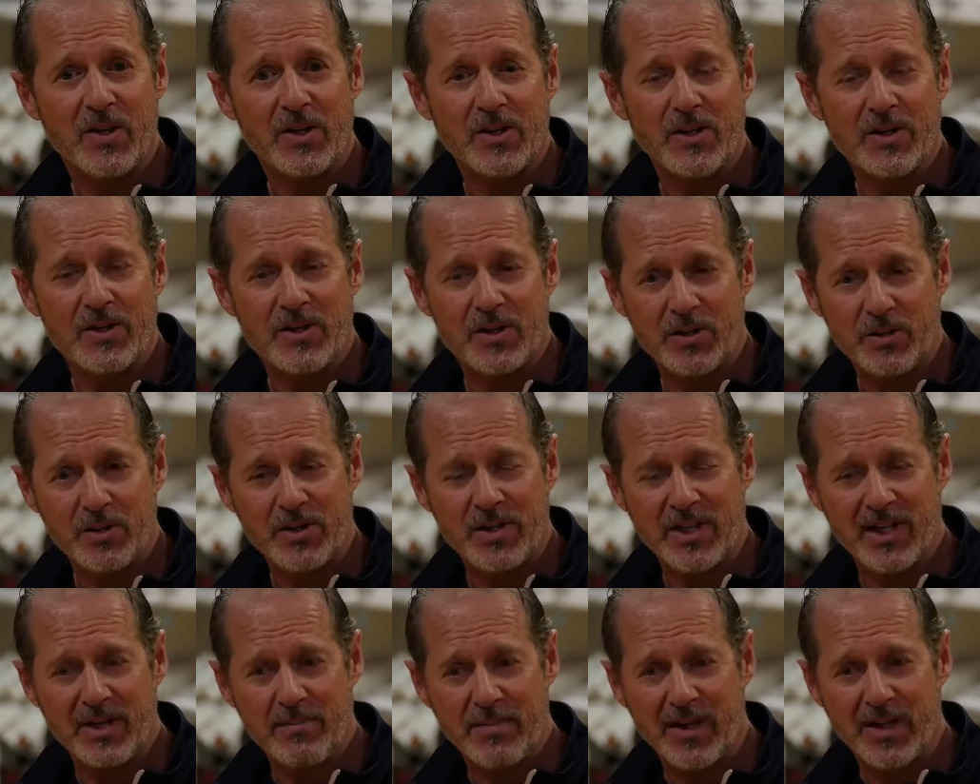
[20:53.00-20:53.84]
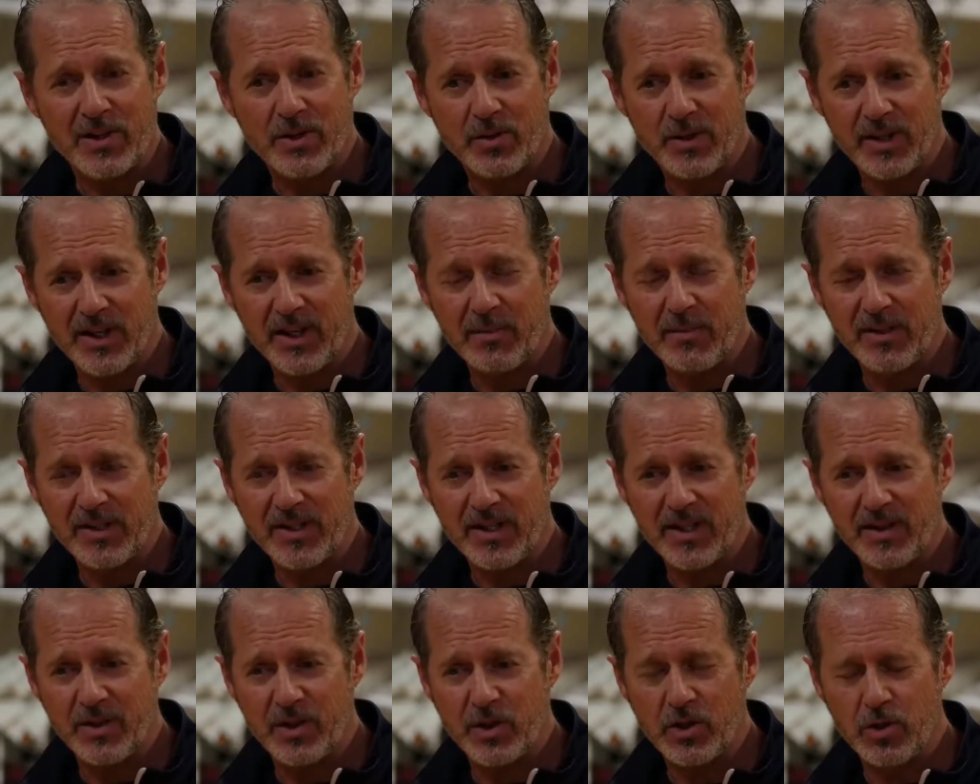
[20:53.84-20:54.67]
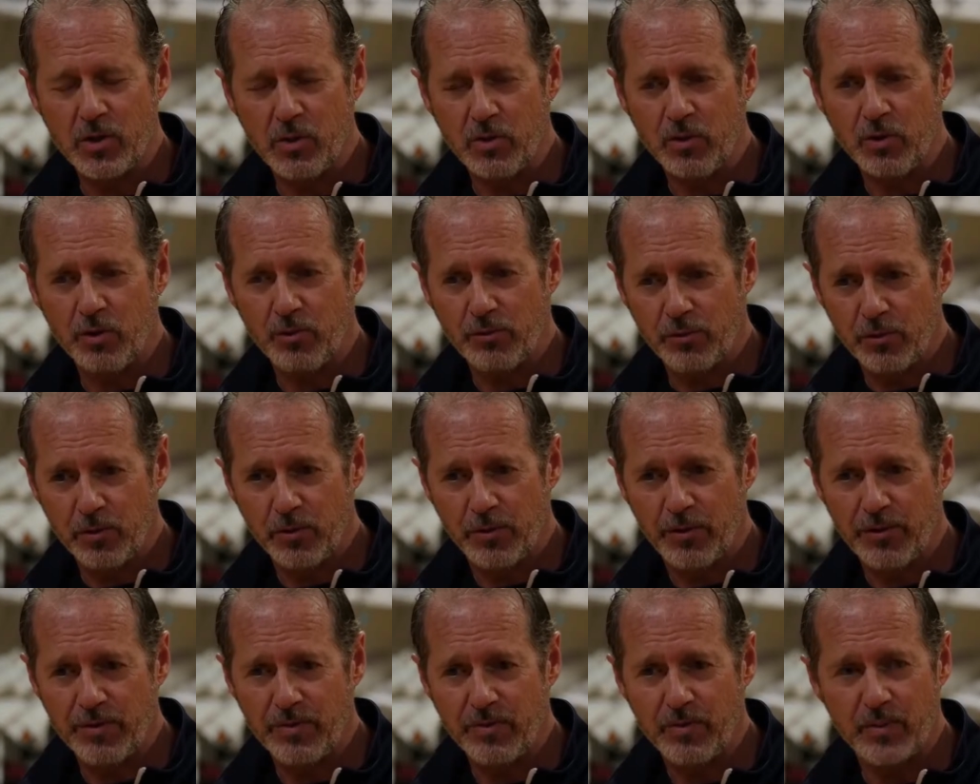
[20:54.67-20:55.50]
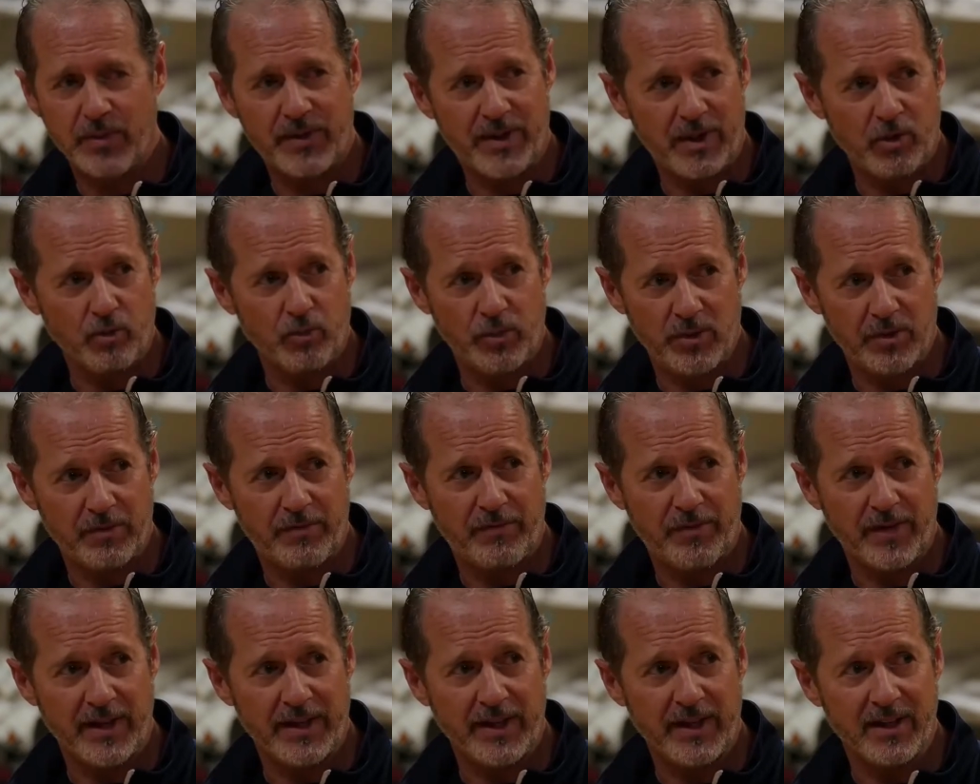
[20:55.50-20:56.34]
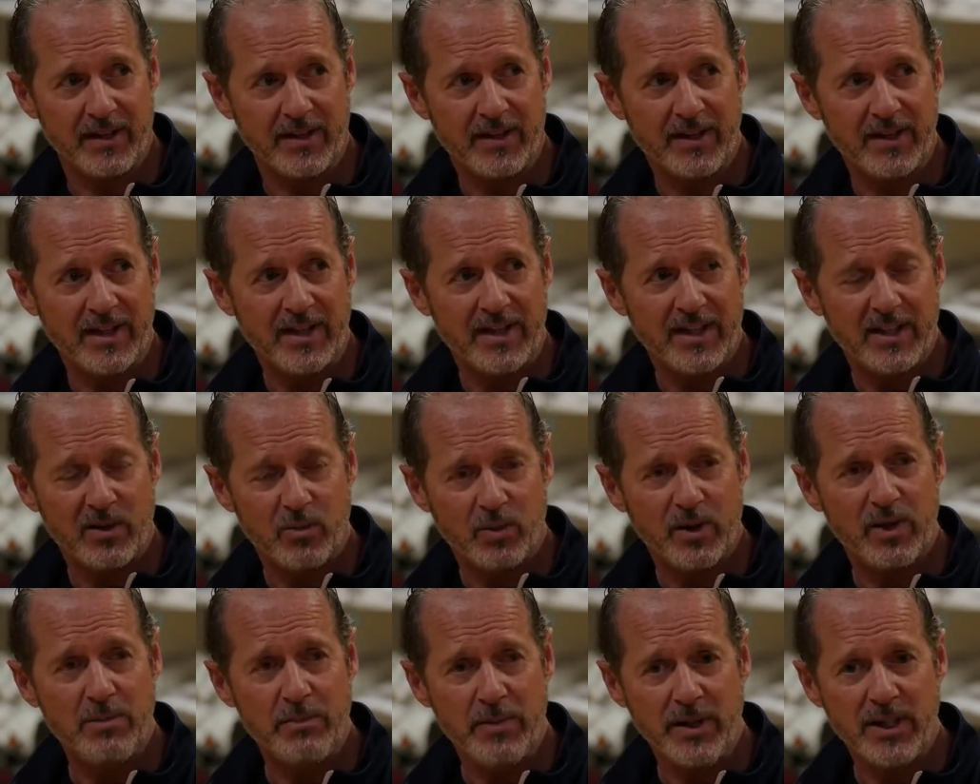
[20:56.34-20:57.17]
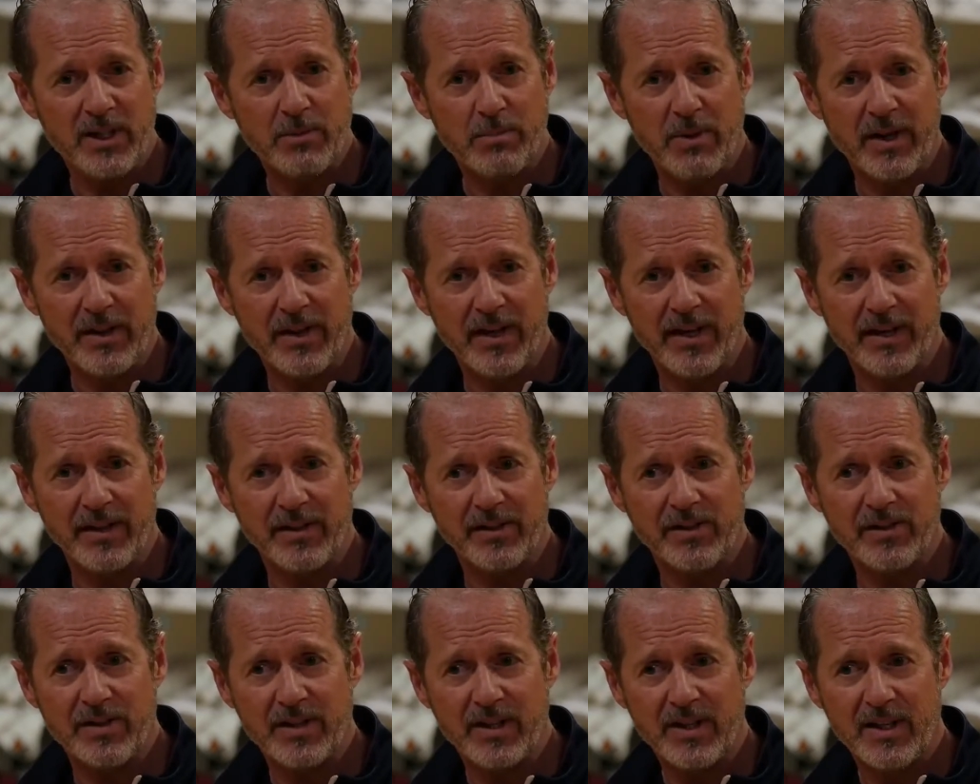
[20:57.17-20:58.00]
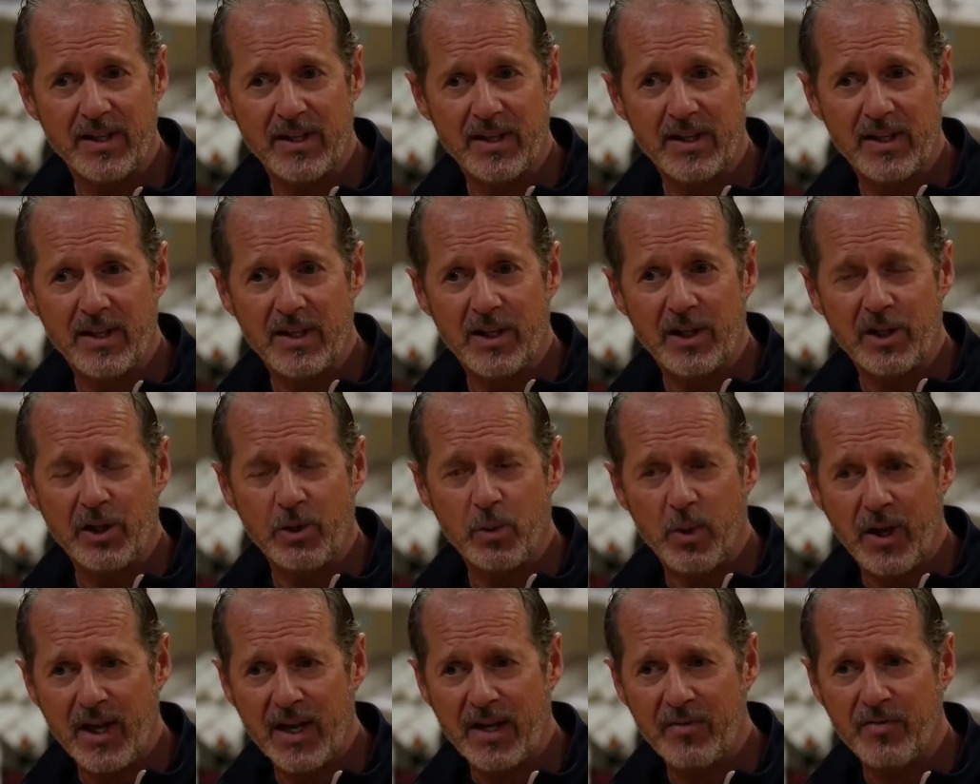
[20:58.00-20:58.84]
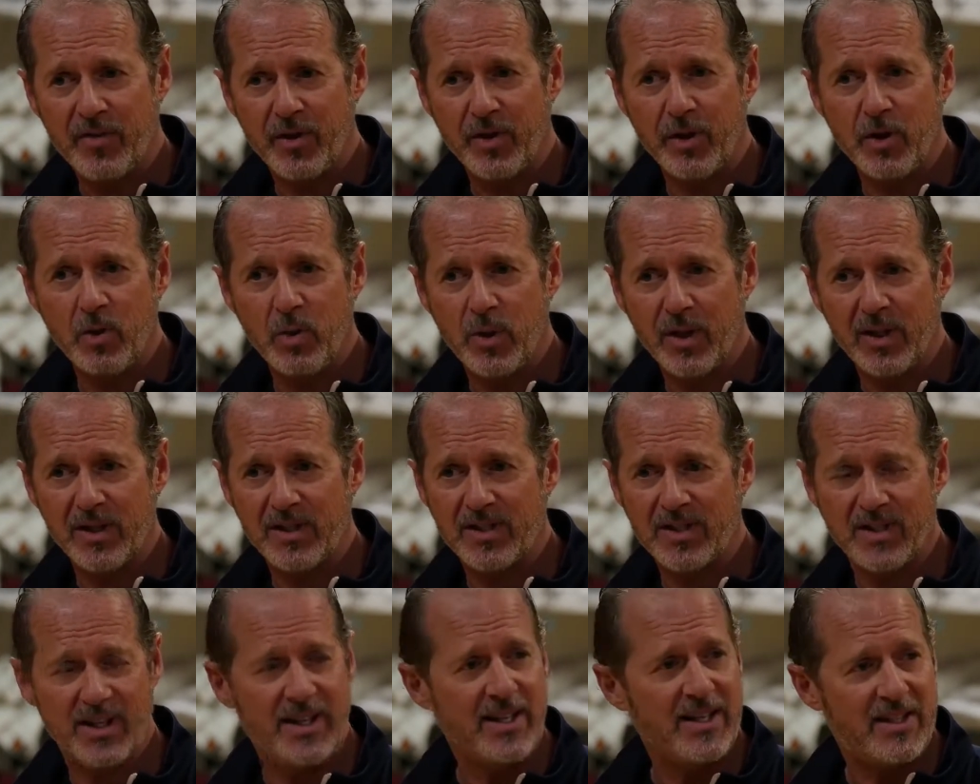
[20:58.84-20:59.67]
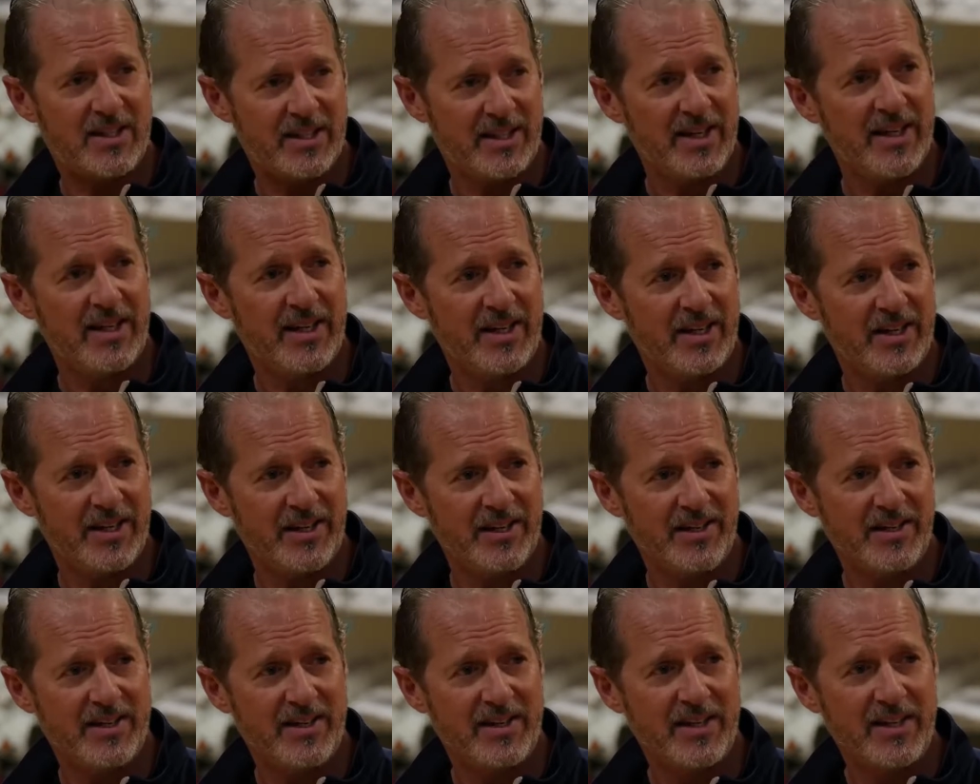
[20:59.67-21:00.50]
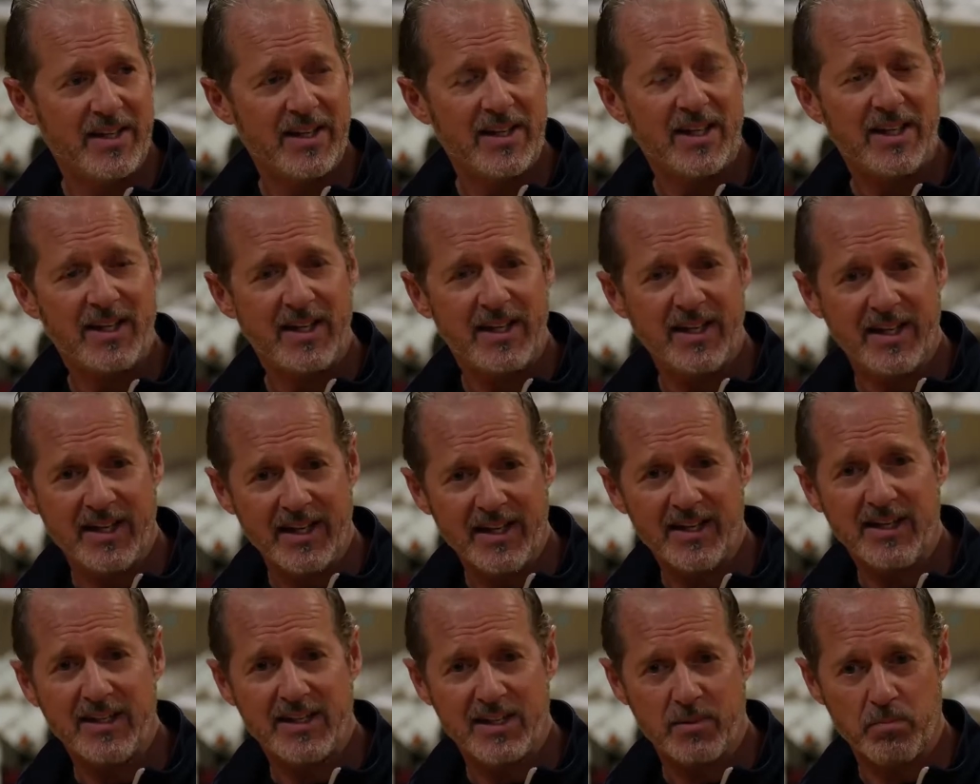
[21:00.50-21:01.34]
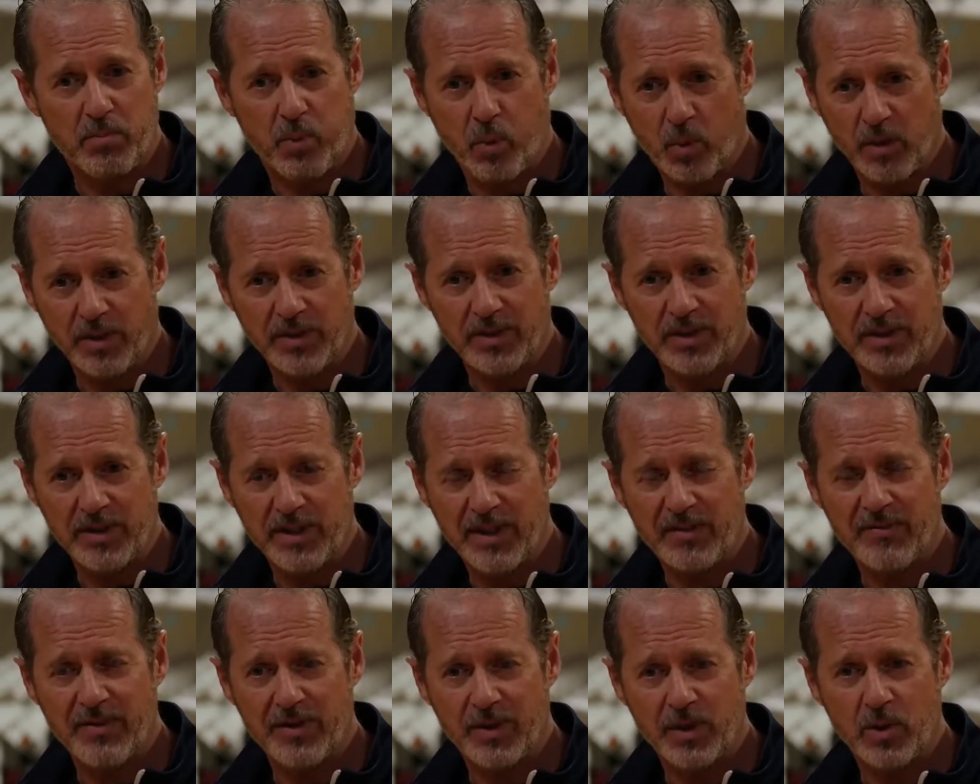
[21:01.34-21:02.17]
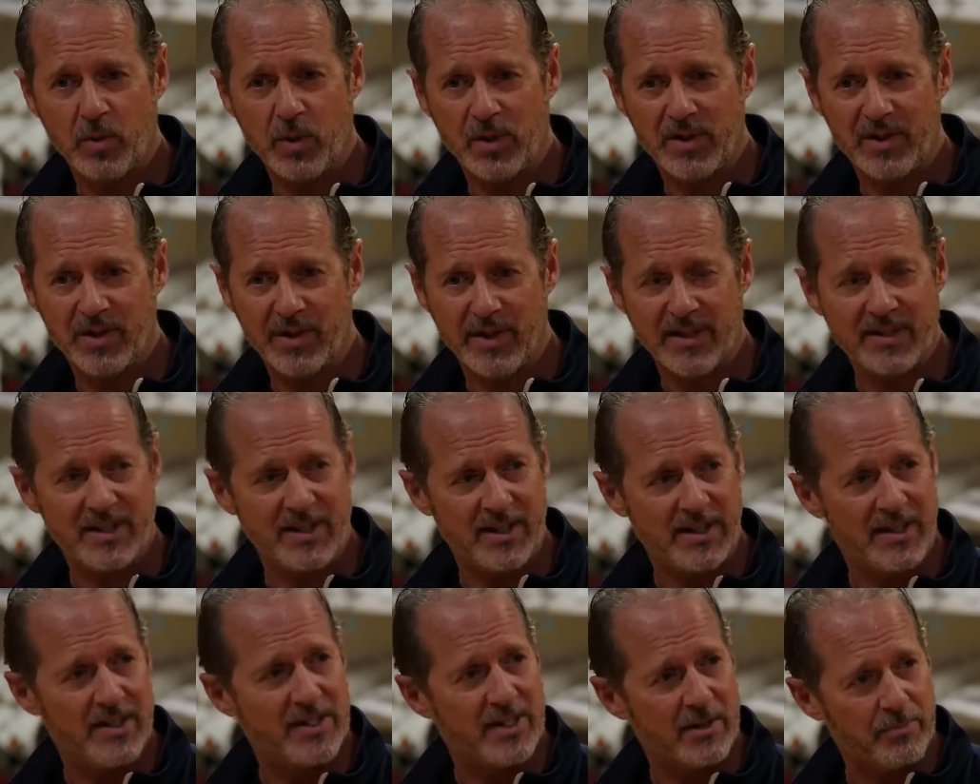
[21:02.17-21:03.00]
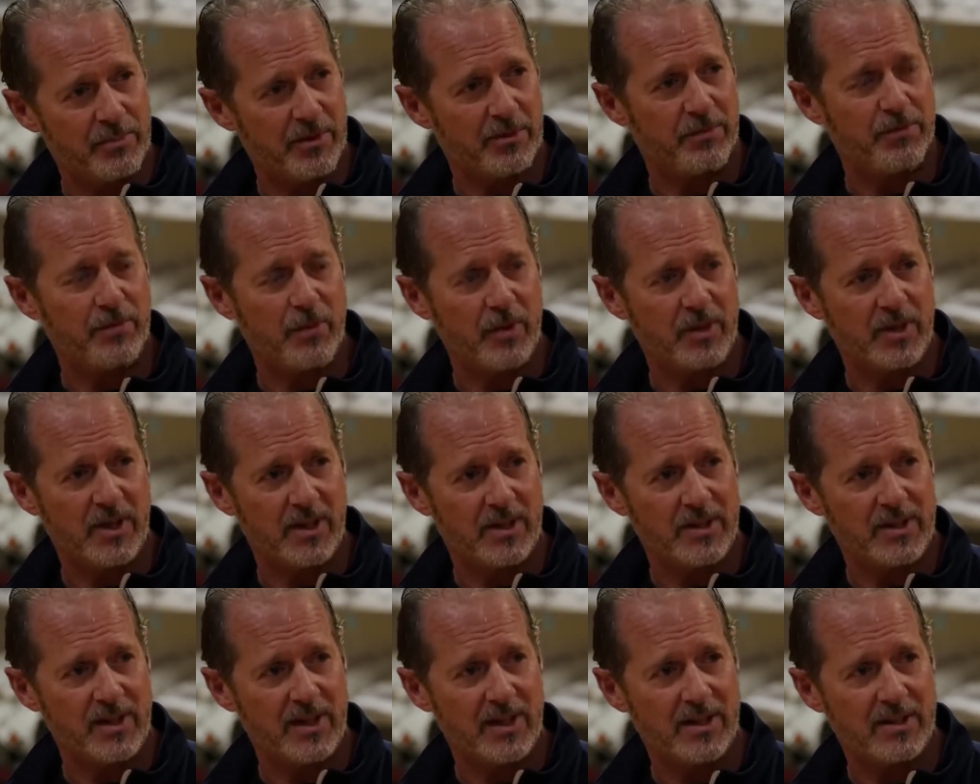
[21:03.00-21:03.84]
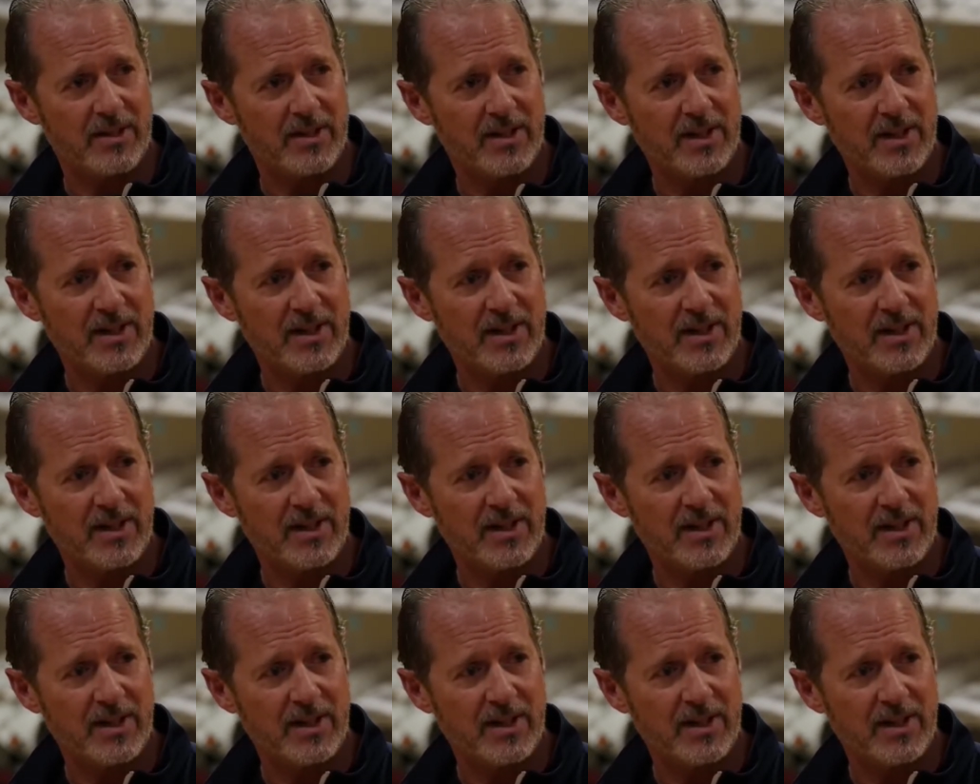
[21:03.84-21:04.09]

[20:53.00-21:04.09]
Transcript: Sosai Masayama said there's no truth without real fighting. And what he means by that is you have to know what it's like to get hit. And as important, you have to know what it's like to hit something full contact.